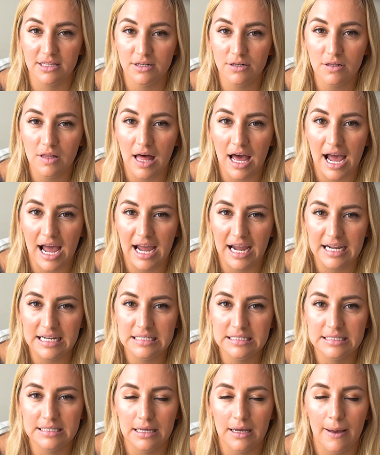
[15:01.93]
Little
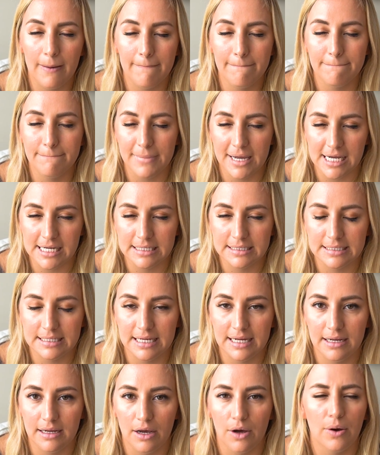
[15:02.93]
Lies.
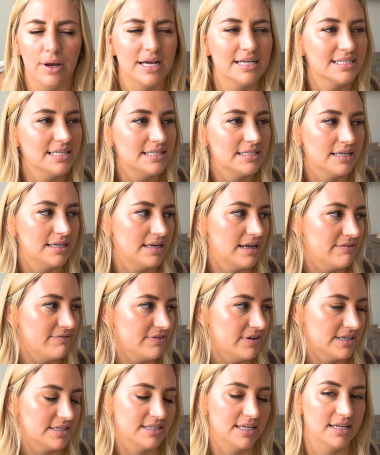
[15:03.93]
Amazing. Oh, I guess it's not
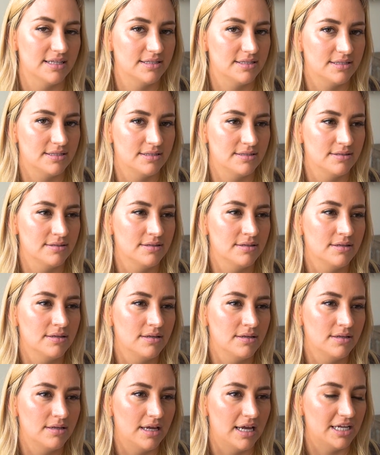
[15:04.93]
Netflix, that's
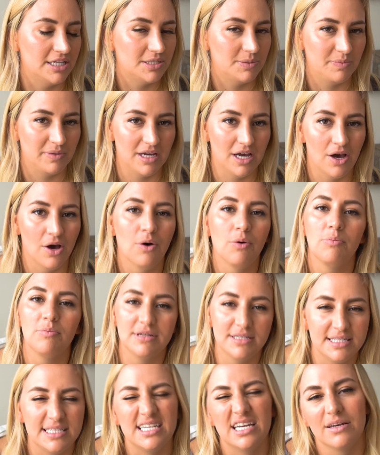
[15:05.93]
HBO,
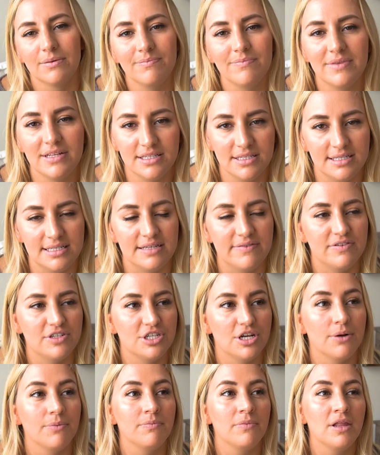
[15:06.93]
but still, it's a TV
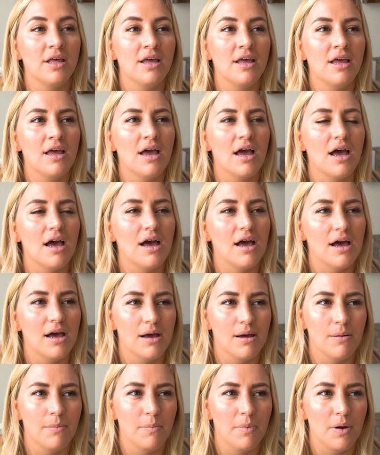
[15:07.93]
show.
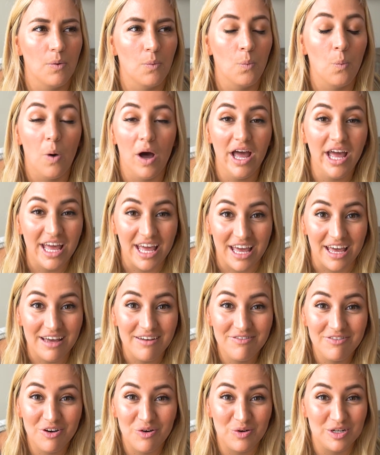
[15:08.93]
What
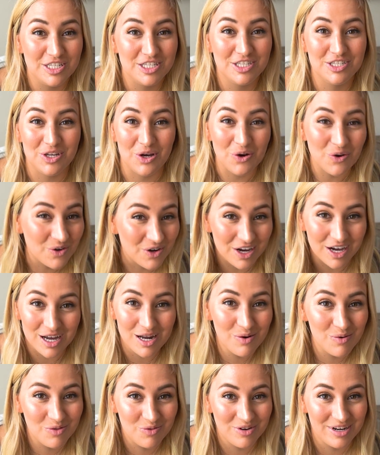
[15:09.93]
If was so
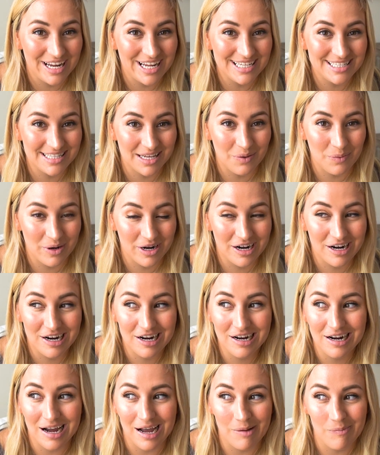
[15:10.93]
good with Renee
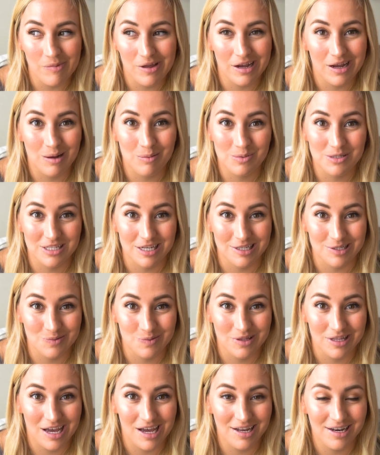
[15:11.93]
Zellweger. I'm like obsessed
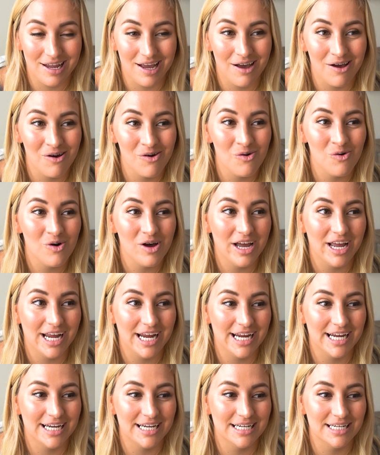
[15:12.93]
with that now.
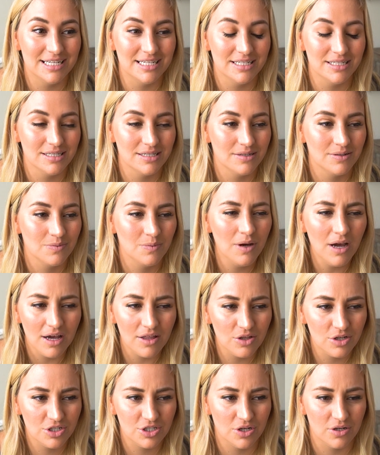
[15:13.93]
And what
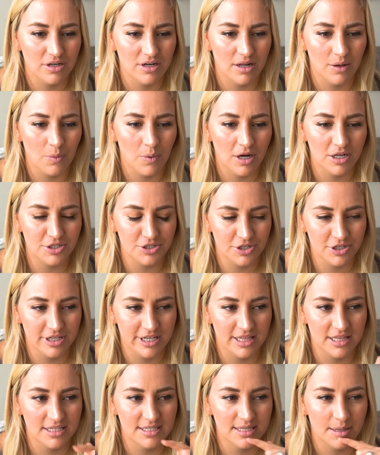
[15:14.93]
other show did I watch early
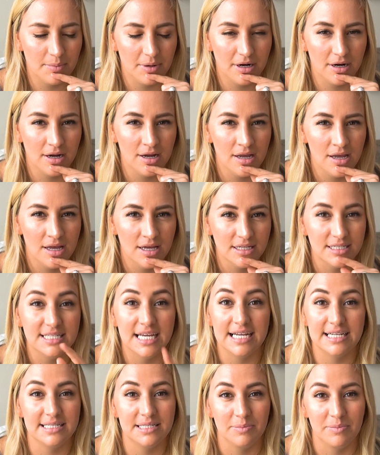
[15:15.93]
in the summer?
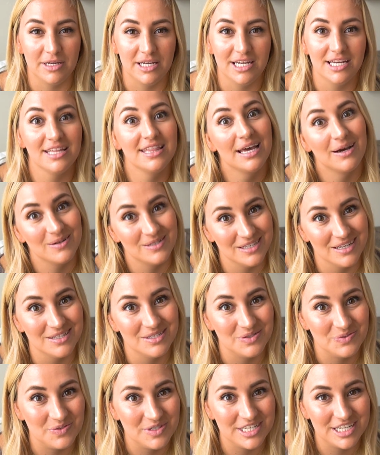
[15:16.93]
Dead to Me. That was
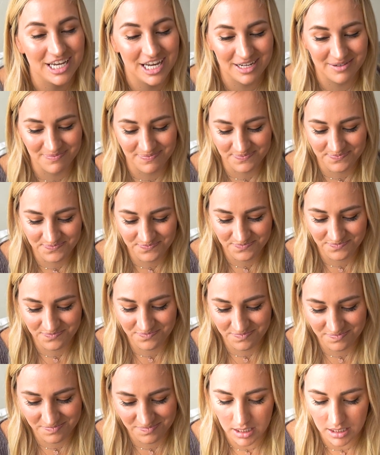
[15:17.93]
also really good.
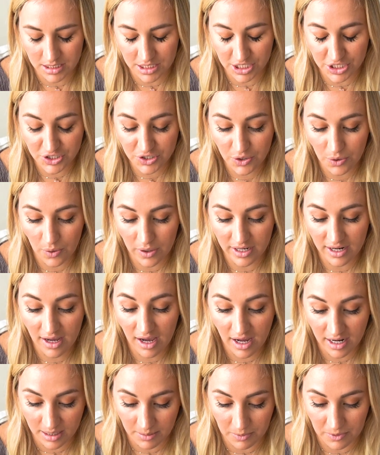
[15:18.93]
Did you go on a
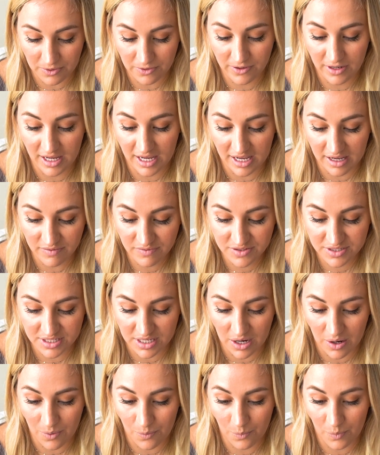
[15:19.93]
honeymoon? If
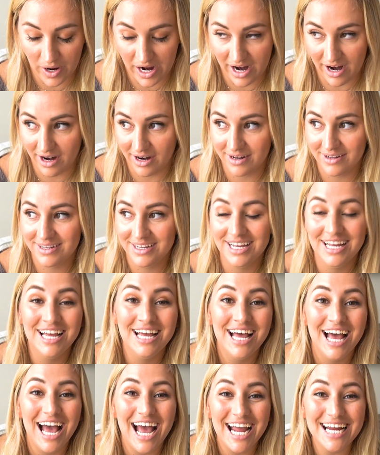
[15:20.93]
so, where?
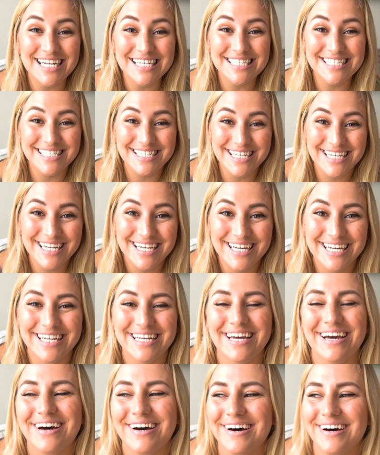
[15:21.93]
I did.
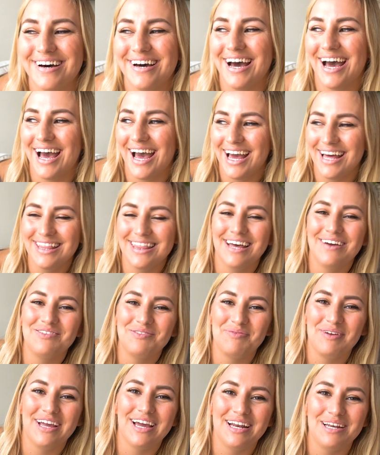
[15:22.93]
Oh, I
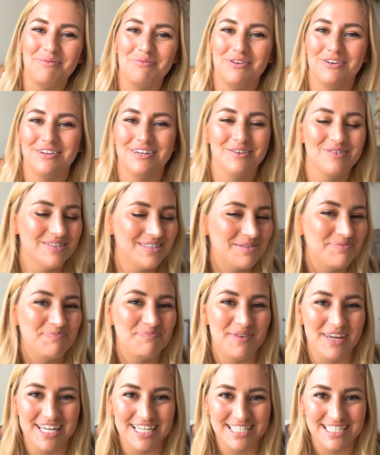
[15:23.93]
loved my honeymoon. It was
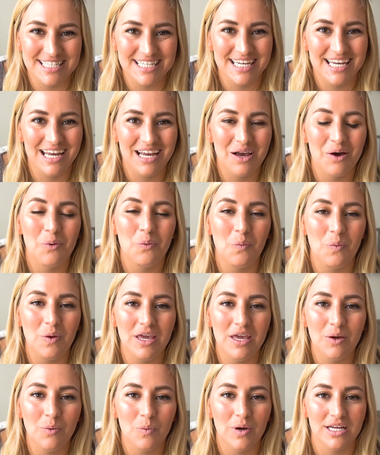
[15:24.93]
amazing.
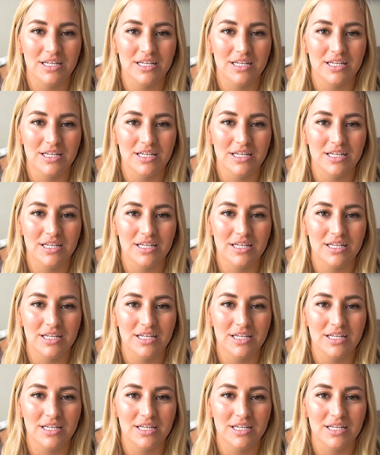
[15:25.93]
We